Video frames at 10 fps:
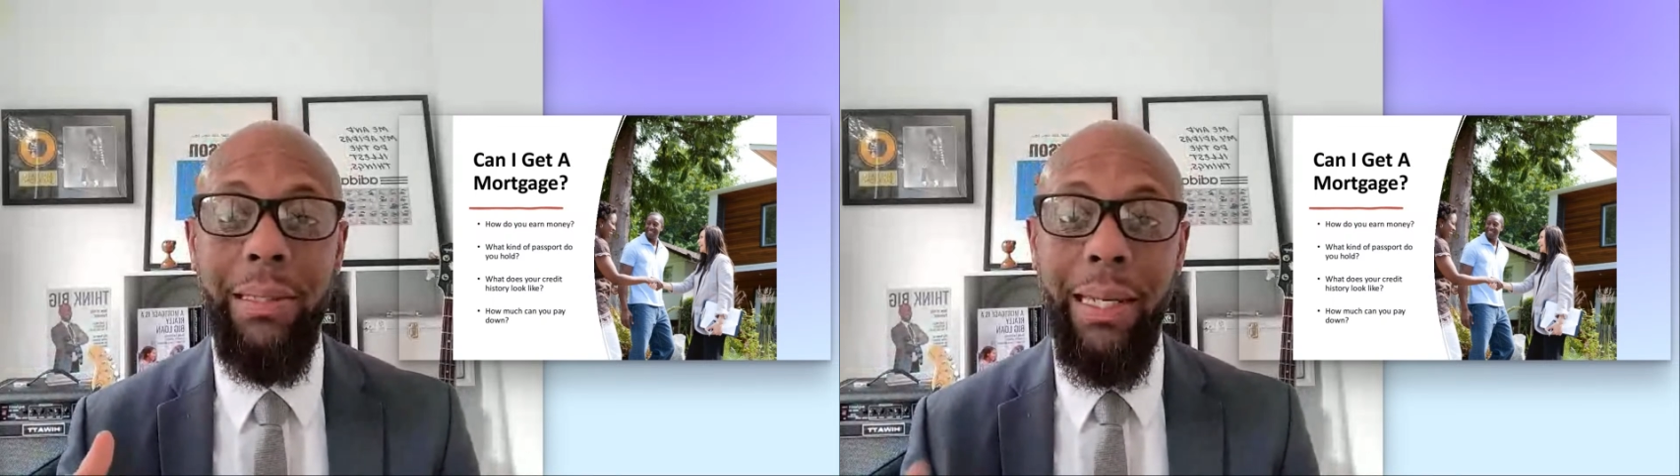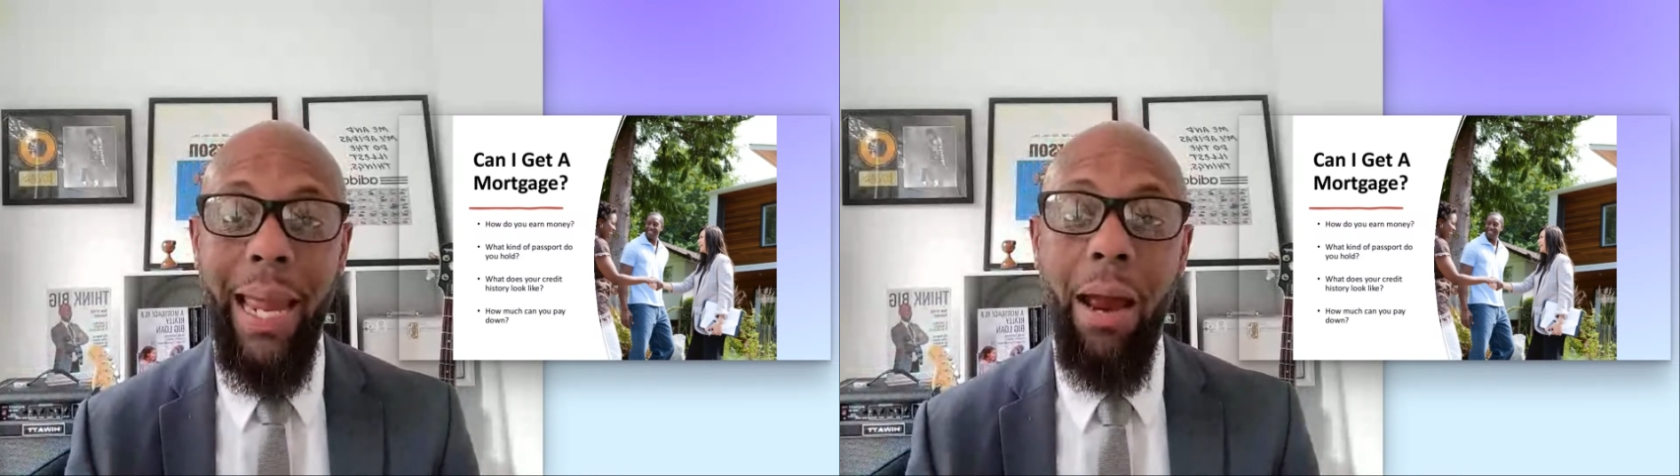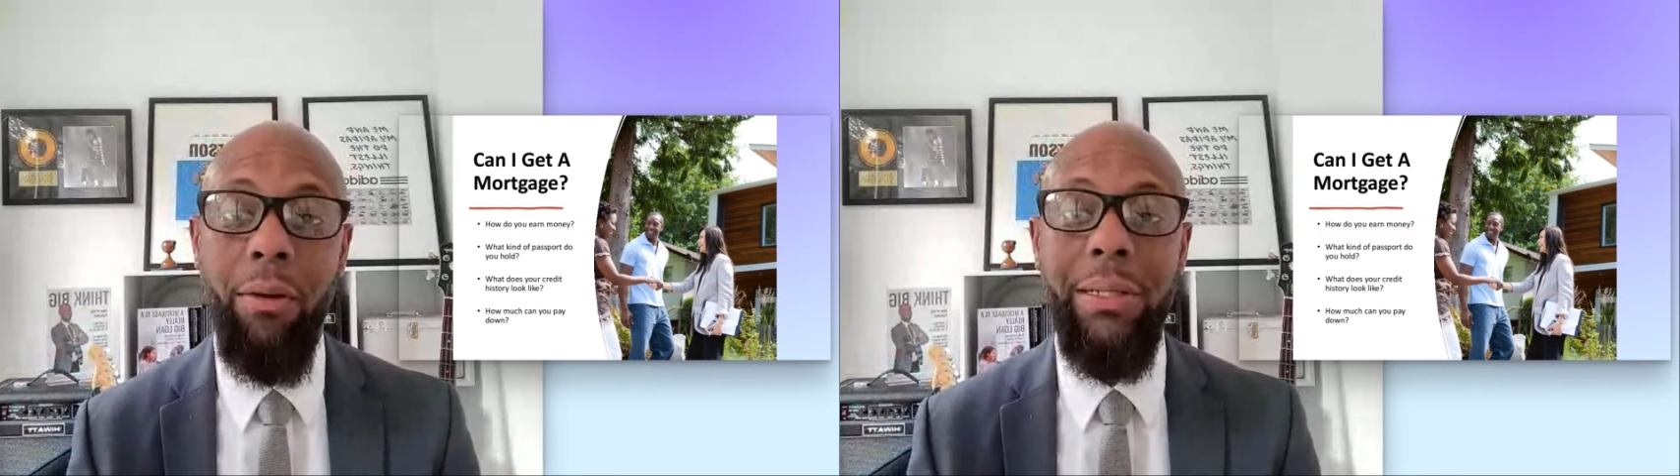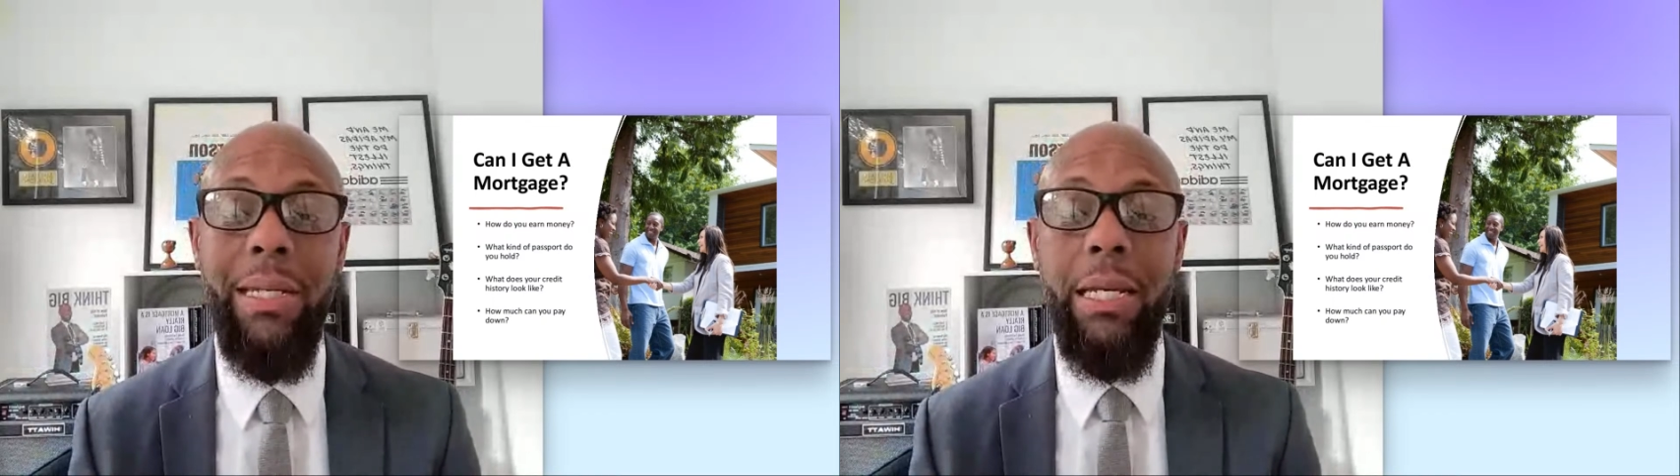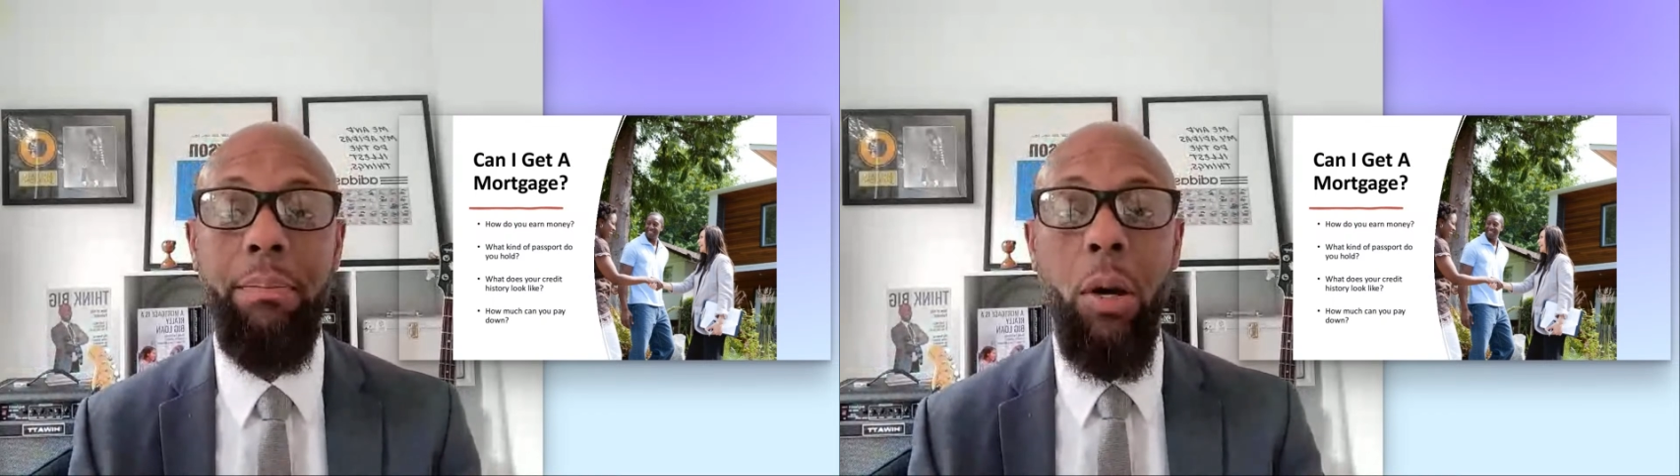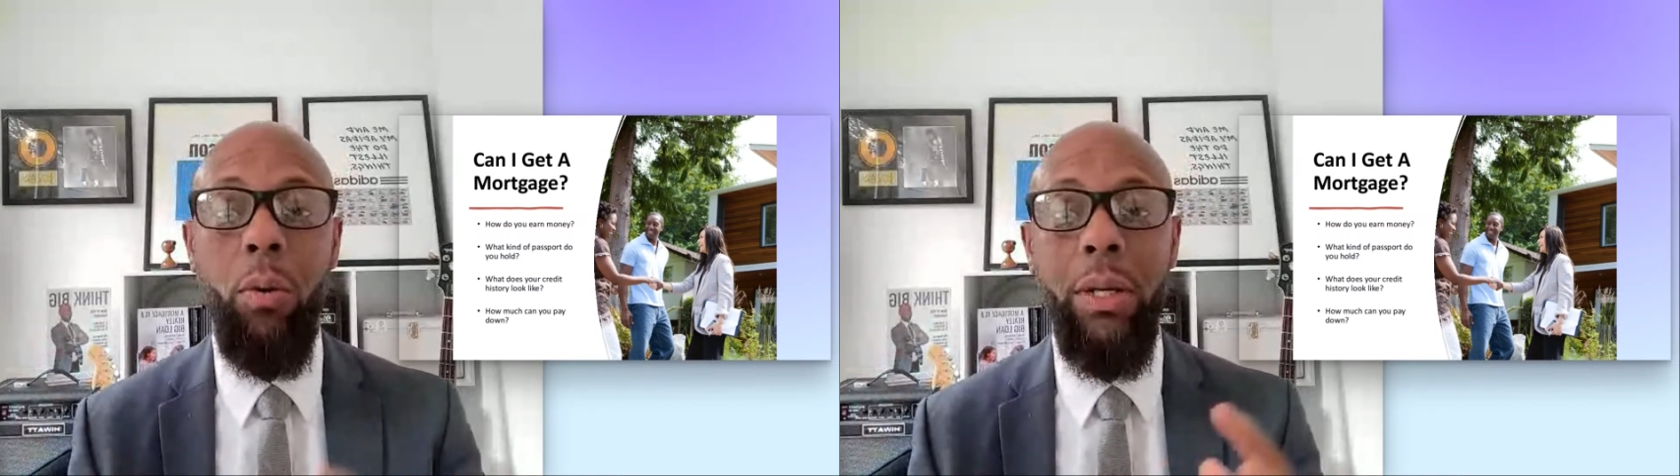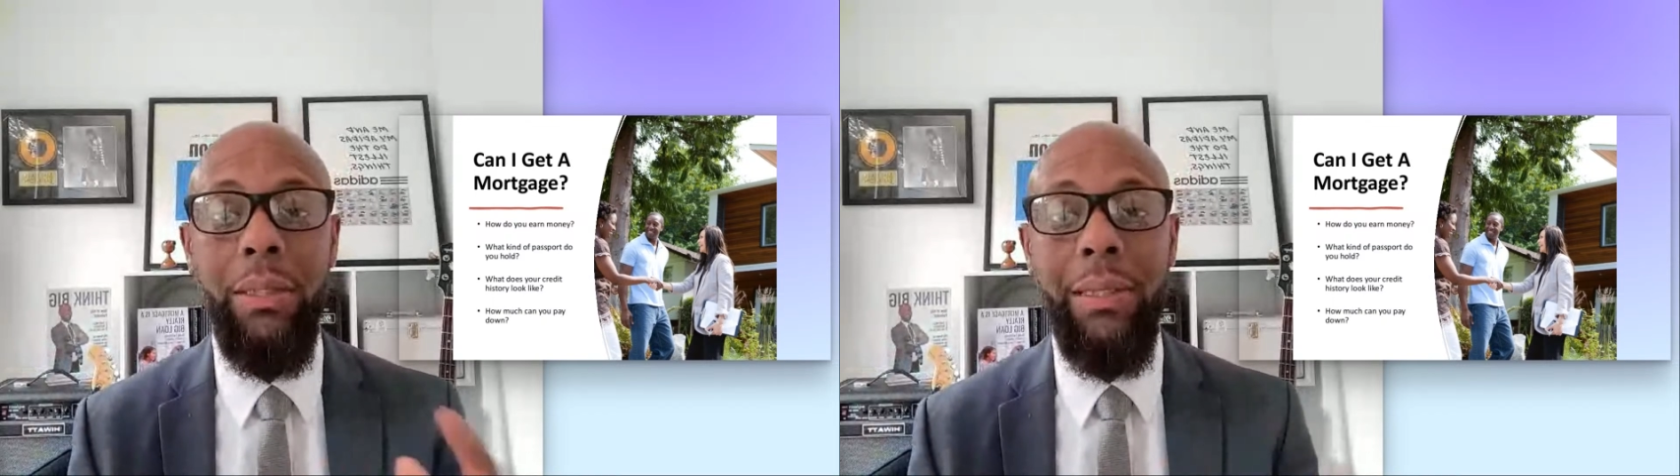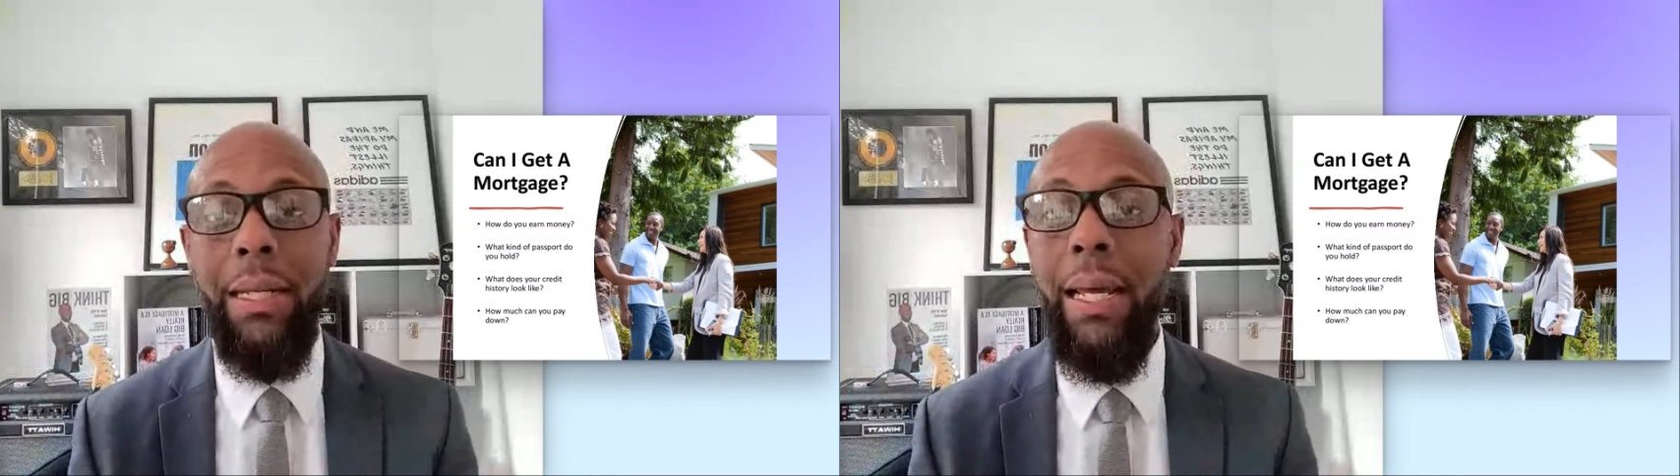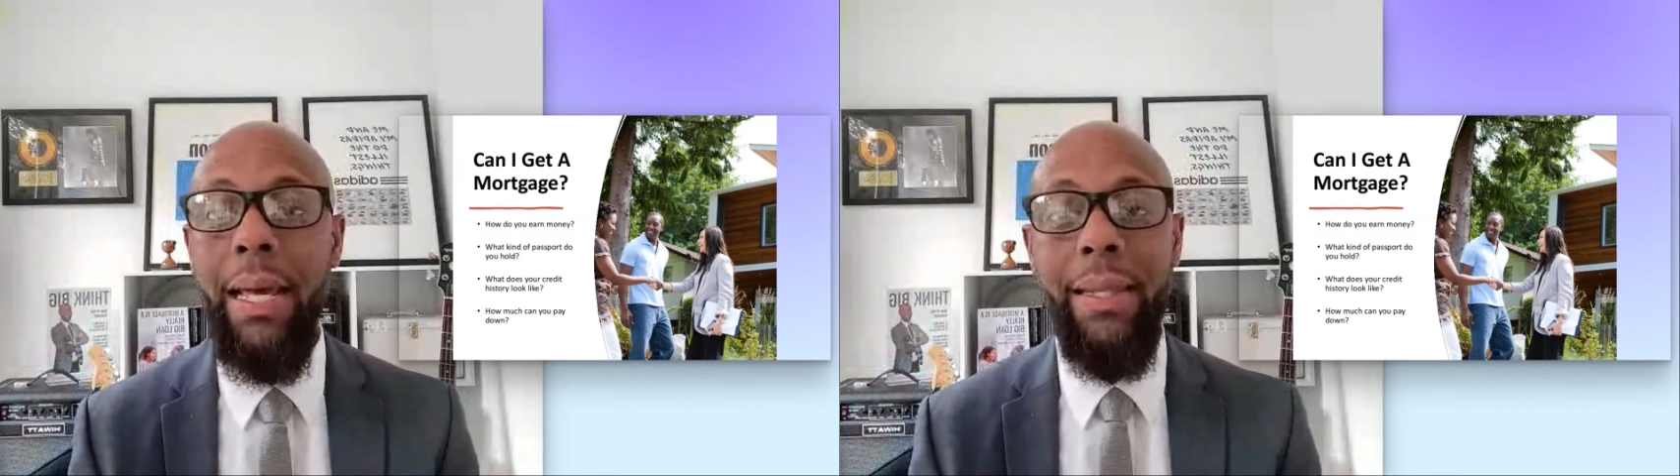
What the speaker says: a guaranteed bonus and